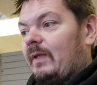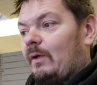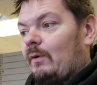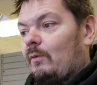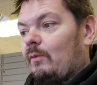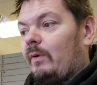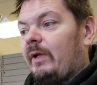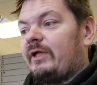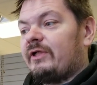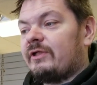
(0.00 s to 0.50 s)

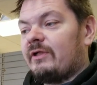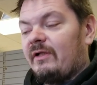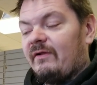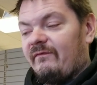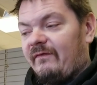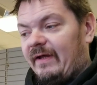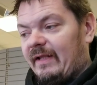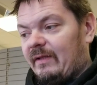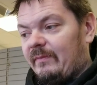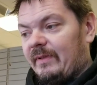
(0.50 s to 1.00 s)
regional
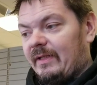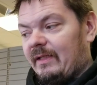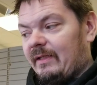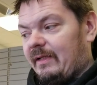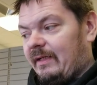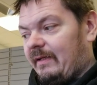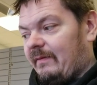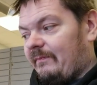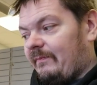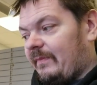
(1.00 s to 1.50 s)

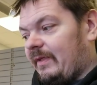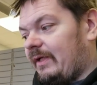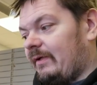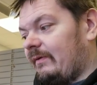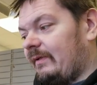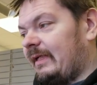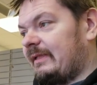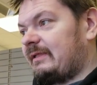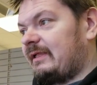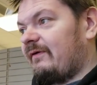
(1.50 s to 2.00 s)
availability. You know,
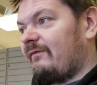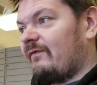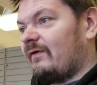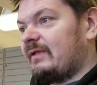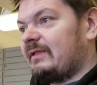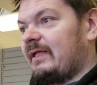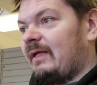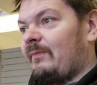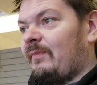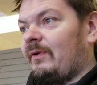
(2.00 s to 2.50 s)
let's say, for
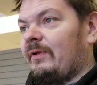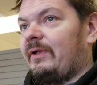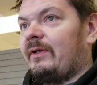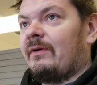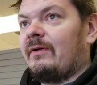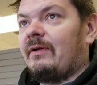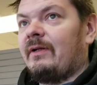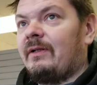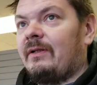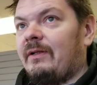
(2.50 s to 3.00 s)
example,
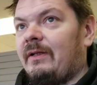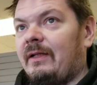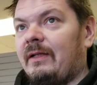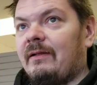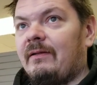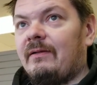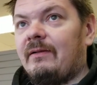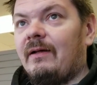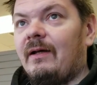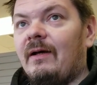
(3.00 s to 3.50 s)
you're in,
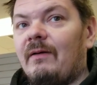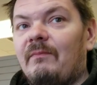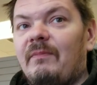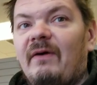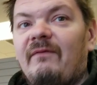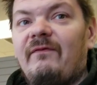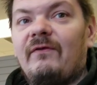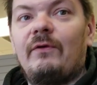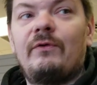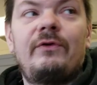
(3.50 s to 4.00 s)
in
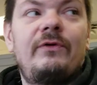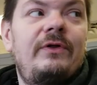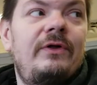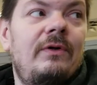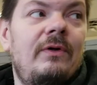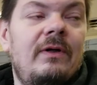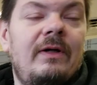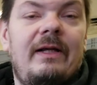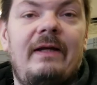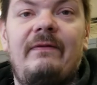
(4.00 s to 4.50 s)
Buffalo, New
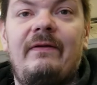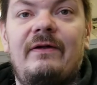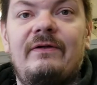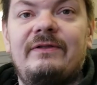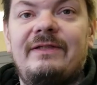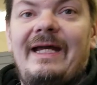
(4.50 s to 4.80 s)
York, and there's